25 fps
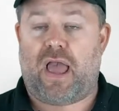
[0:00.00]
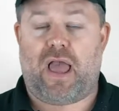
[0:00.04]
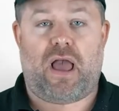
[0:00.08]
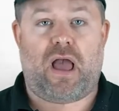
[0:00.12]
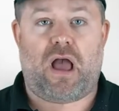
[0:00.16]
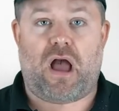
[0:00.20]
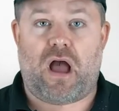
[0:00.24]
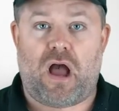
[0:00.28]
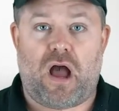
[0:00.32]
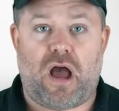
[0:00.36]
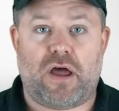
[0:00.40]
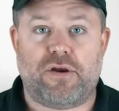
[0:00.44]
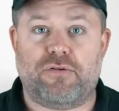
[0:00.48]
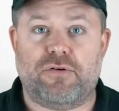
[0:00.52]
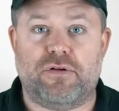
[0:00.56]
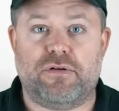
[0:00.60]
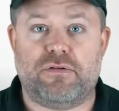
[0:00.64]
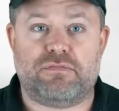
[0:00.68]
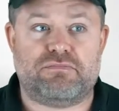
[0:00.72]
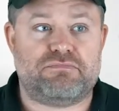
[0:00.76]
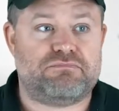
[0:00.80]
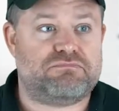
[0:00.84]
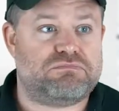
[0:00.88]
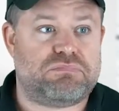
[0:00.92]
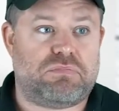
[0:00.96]
100
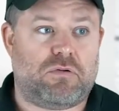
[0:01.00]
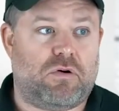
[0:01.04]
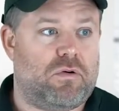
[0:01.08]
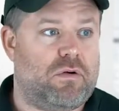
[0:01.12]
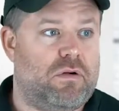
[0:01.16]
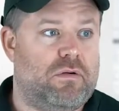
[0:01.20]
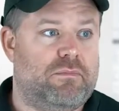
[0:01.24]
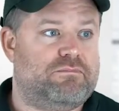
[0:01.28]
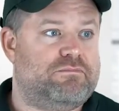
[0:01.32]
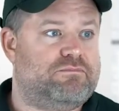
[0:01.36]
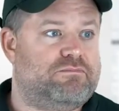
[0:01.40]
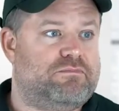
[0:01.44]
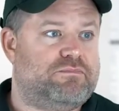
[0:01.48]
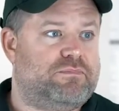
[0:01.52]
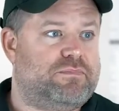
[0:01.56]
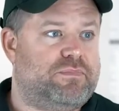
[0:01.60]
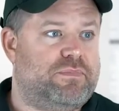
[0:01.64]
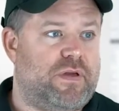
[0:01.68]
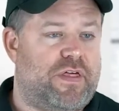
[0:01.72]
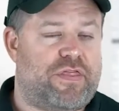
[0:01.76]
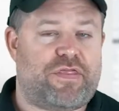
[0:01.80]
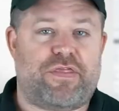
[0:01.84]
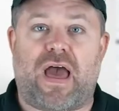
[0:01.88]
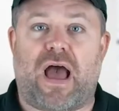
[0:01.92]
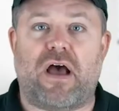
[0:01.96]
or
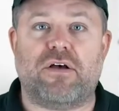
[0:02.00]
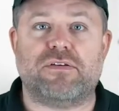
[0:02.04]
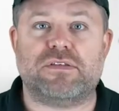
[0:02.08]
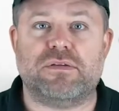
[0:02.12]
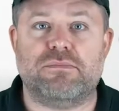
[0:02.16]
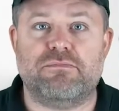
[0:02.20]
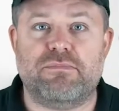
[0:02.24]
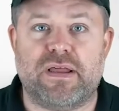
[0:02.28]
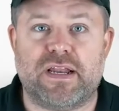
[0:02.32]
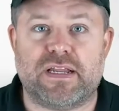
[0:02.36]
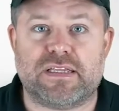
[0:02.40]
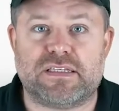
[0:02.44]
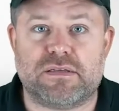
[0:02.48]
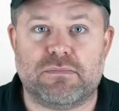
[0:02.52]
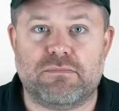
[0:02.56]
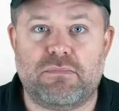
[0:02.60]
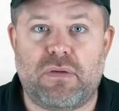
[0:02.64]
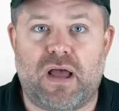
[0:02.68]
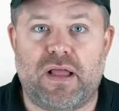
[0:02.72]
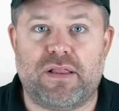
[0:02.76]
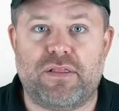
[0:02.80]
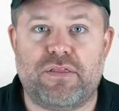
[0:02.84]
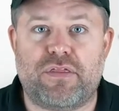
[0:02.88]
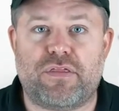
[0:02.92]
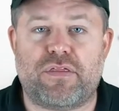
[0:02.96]
1,000 minutes a
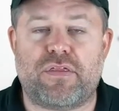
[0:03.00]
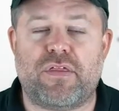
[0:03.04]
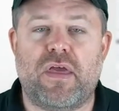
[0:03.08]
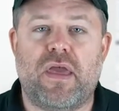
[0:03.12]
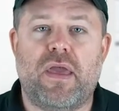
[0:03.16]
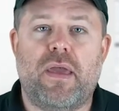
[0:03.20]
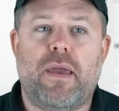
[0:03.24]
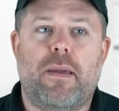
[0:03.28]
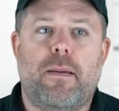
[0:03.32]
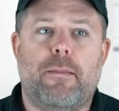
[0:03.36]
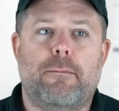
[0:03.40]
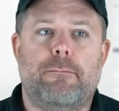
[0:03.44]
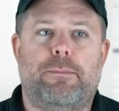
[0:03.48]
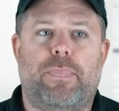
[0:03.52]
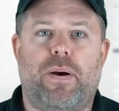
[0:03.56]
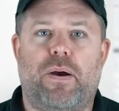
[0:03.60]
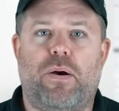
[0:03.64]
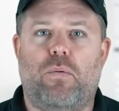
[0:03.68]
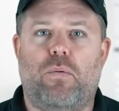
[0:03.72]
month. But